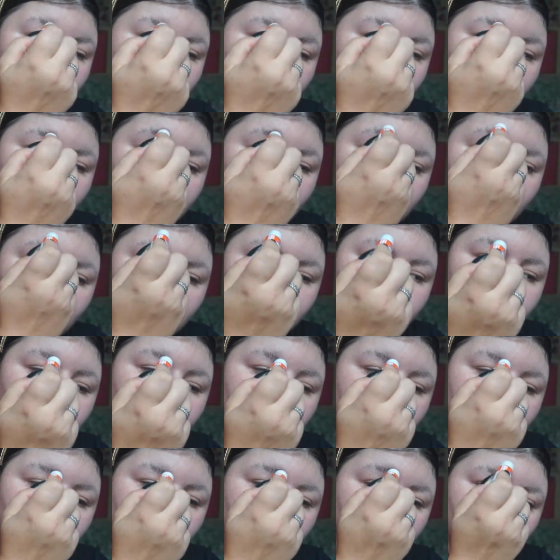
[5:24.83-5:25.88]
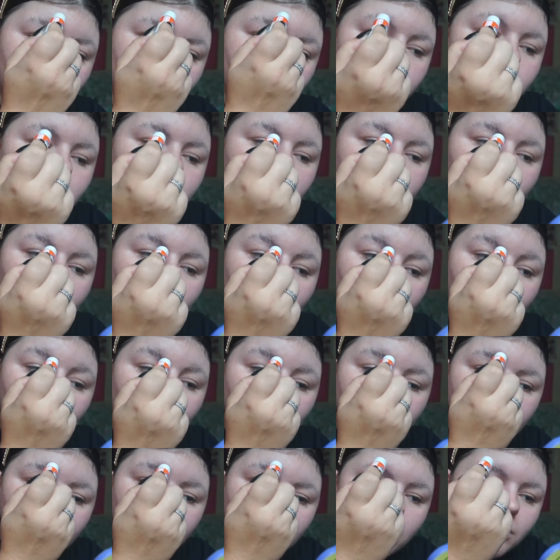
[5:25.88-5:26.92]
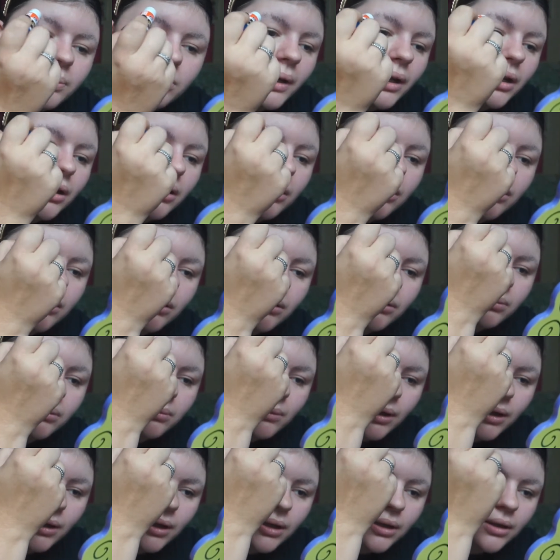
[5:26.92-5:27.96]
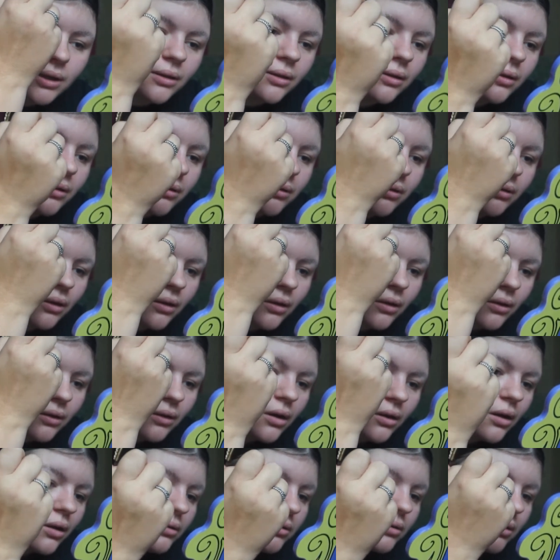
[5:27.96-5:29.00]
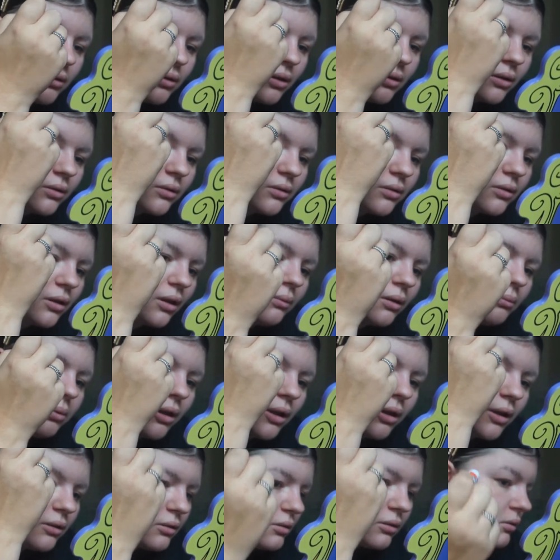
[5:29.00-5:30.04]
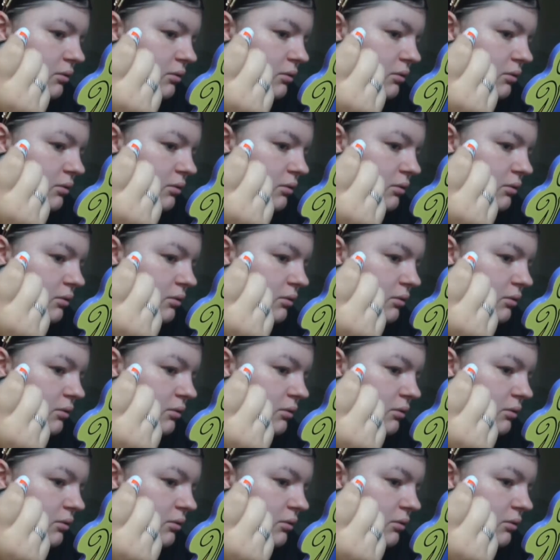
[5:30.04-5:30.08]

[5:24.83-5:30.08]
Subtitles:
to help them stick down just that extra bit better, because my hairs don't like to stay in place.